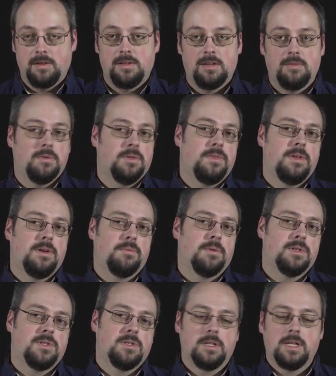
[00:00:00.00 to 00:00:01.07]
you did with the
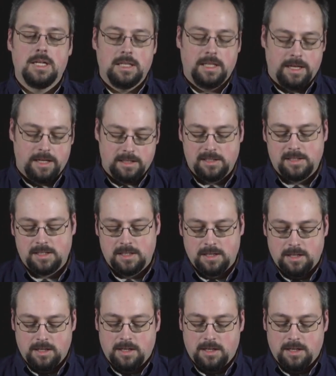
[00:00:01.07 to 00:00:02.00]
original kit lens.